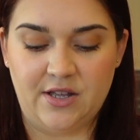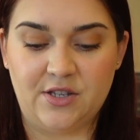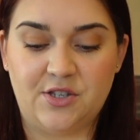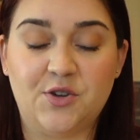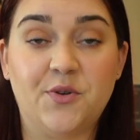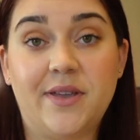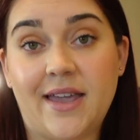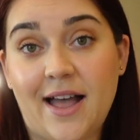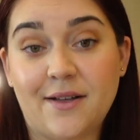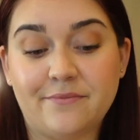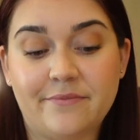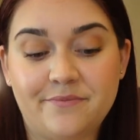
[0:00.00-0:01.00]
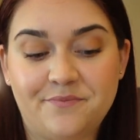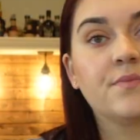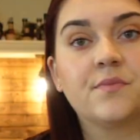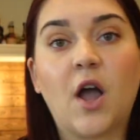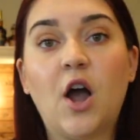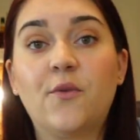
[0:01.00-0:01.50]
So yeah.
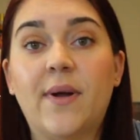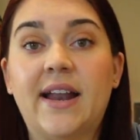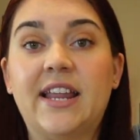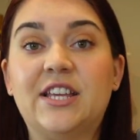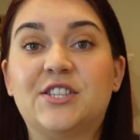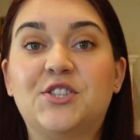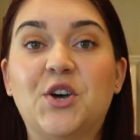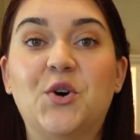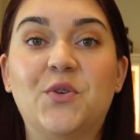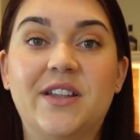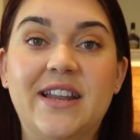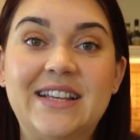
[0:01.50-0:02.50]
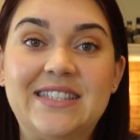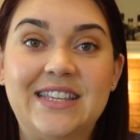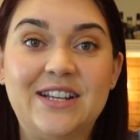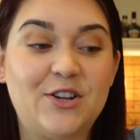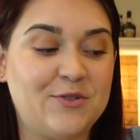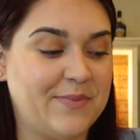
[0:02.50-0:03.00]
Alrighty, so the next
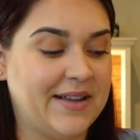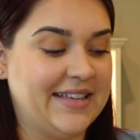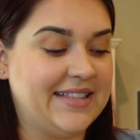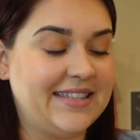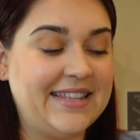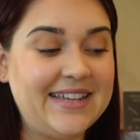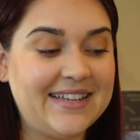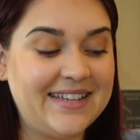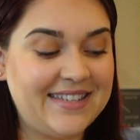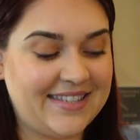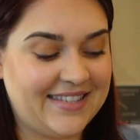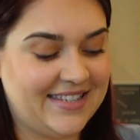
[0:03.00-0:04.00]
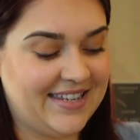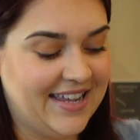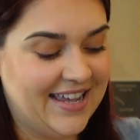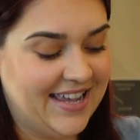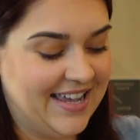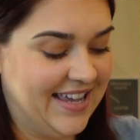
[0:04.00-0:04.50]
thing on my list
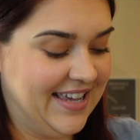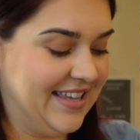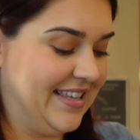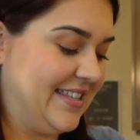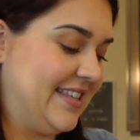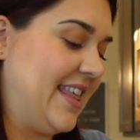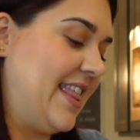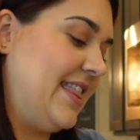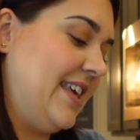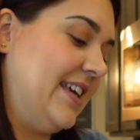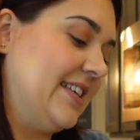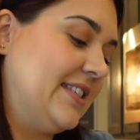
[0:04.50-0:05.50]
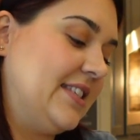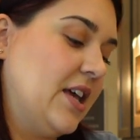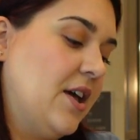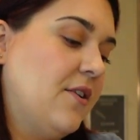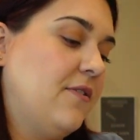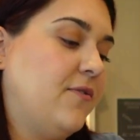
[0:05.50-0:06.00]
is this
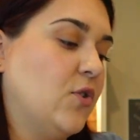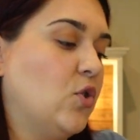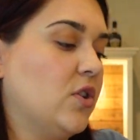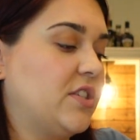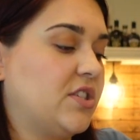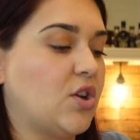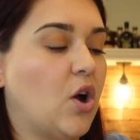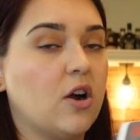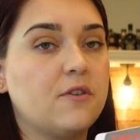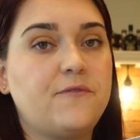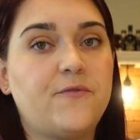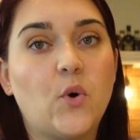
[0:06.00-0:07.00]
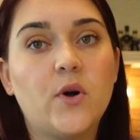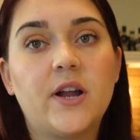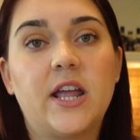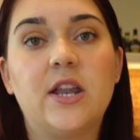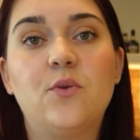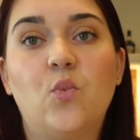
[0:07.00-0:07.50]
Full Star
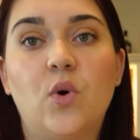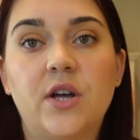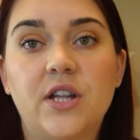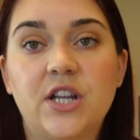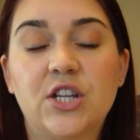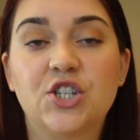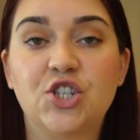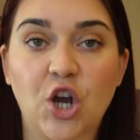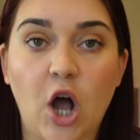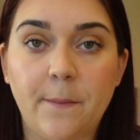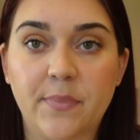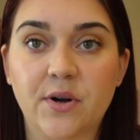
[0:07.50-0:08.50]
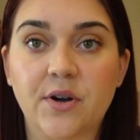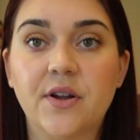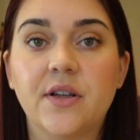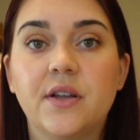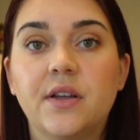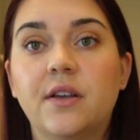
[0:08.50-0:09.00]
4-in-1 chopper,
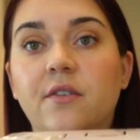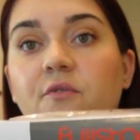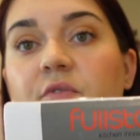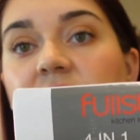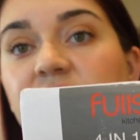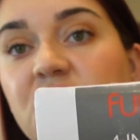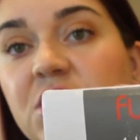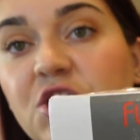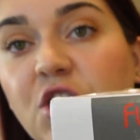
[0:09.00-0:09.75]
Veggie